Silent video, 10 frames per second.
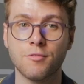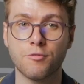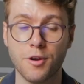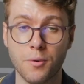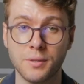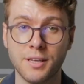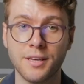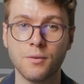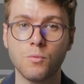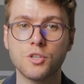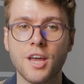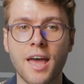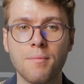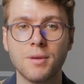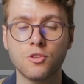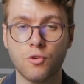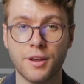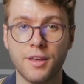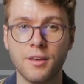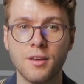frequently, which can be
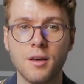tricky.